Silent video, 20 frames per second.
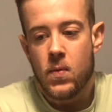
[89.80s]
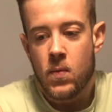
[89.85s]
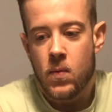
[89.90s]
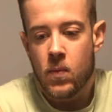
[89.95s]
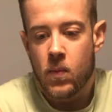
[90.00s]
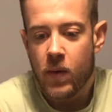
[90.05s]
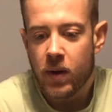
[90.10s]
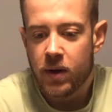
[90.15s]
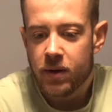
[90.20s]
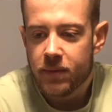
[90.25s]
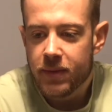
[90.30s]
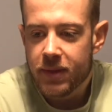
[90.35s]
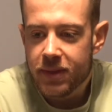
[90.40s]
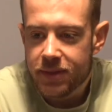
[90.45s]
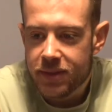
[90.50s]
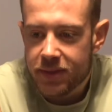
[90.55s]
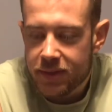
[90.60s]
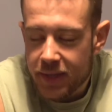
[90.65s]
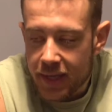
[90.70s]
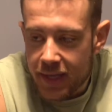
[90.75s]
One of the
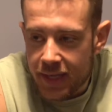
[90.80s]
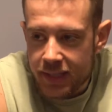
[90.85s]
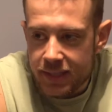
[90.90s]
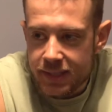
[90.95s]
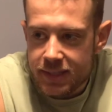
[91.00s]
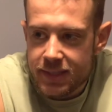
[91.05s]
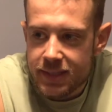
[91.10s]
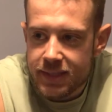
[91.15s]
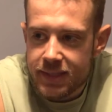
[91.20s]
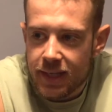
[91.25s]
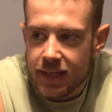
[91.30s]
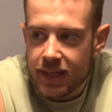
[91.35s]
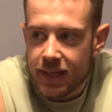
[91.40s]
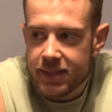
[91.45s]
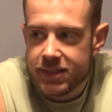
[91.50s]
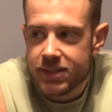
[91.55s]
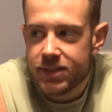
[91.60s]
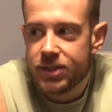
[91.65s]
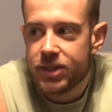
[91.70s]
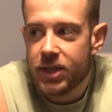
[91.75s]
things that
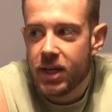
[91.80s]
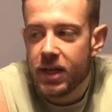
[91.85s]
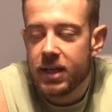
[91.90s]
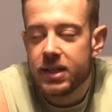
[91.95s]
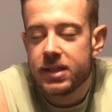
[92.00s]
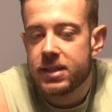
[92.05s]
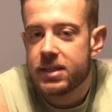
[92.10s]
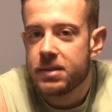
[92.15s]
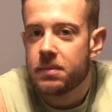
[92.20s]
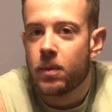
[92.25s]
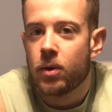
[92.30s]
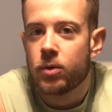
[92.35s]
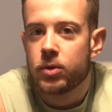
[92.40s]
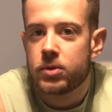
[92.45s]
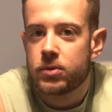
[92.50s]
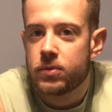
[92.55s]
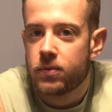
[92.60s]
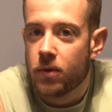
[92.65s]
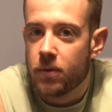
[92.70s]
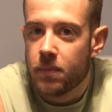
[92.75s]
has changed the
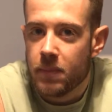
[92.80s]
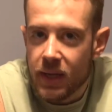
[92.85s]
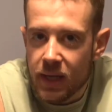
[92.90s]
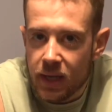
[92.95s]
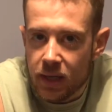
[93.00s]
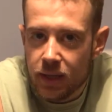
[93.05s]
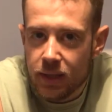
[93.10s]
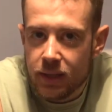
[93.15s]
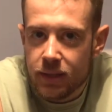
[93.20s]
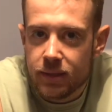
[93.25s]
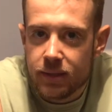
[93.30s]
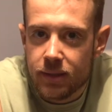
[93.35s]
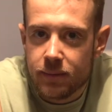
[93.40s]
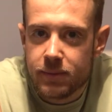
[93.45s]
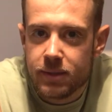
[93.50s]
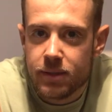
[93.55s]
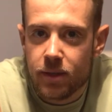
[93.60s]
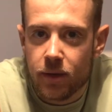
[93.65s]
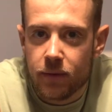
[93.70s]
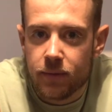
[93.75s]
most for me in
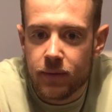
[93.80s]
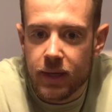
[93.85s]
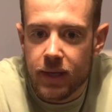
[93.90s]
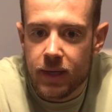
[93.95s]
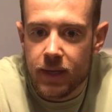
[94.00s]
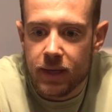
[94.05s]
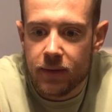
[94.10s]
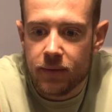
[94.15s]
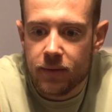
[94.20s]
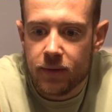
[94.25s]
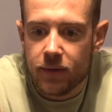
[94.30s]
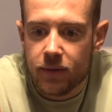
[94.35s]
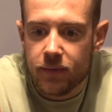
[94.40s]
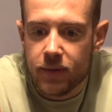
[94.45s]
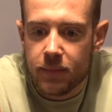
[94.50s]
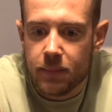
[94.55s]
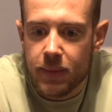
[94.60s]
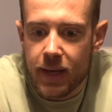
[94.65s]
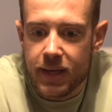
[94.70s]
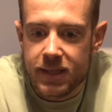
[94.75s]
terms of eating over
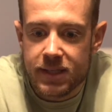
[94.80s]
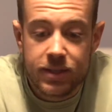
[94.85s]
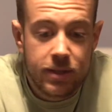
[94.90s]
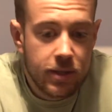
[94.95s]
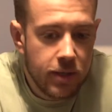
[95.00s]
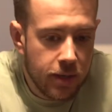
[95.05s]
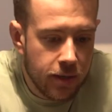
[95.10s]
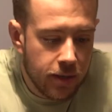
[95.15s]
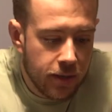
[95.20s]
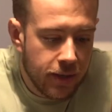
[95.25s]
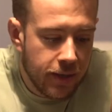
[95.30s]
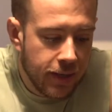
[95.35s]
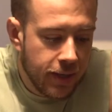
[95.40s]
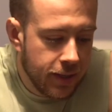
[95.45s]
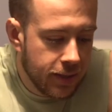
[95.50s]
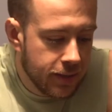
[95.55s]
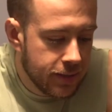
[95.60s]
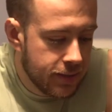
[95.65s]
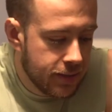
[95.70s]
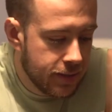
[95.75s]
the past year
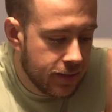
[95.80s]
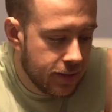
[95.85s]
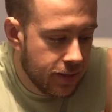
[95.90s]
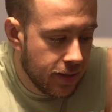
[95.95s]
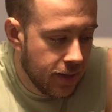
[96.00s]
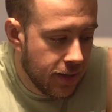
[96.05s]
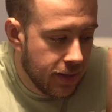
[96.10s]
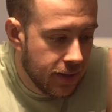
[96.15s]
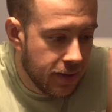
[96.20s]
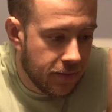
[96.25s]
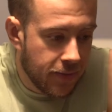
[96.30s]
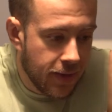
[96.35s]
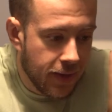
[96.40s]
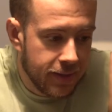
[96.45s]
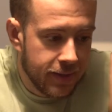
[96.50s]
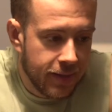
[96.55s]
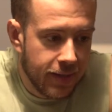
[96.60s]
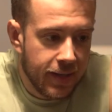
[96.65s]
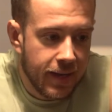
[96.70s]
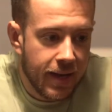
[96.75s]
is the
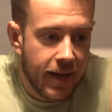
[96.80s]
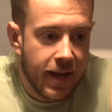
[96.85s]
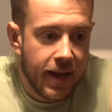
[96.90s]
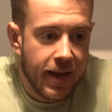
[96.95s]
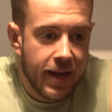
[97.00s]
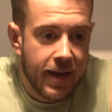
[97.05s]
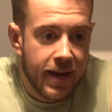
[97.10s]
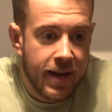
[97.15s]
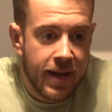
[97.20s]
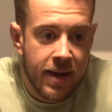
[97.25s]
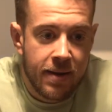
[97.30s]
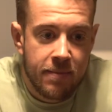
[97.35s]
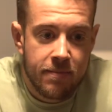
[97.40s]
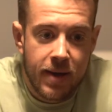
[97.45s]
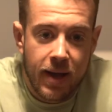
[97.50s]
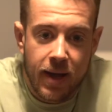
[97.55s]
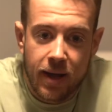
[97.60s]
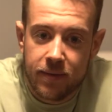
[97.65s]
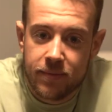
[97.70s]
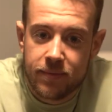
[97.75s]
fact that
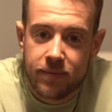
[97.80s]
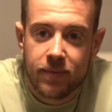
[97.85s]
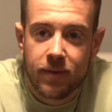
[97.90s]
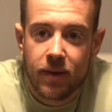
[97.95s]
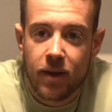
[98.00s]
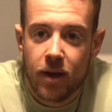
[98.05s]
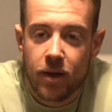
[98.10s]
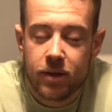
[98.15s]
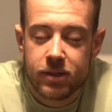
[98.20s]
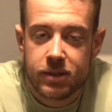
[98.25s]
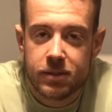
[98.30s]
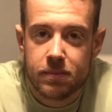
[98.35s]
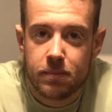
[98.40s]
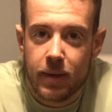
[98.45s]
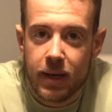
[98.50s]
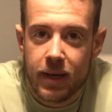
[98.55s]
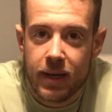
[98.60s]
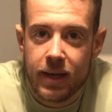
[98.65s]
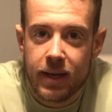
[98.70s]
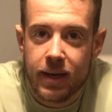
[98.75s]
I've lost
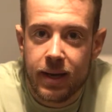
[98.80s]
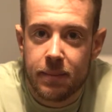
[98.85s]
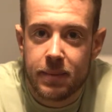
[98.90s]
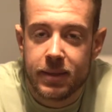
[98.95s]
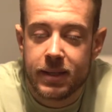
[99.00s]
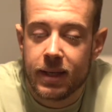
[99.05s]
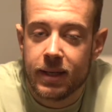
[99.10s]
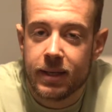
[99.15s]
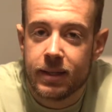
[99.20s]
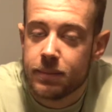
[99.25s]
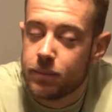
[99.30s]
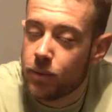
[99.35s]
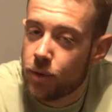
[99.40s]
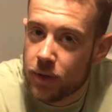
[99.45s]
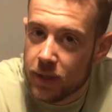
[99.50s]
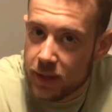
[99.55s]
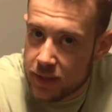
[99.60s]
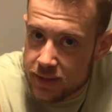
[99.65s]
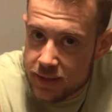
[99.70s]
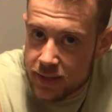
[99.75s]
my appetite in the
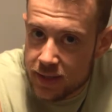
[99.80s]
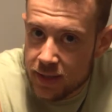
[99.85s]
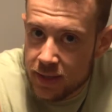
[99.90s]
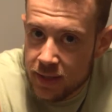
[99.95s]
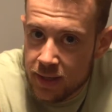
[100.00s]
mornings.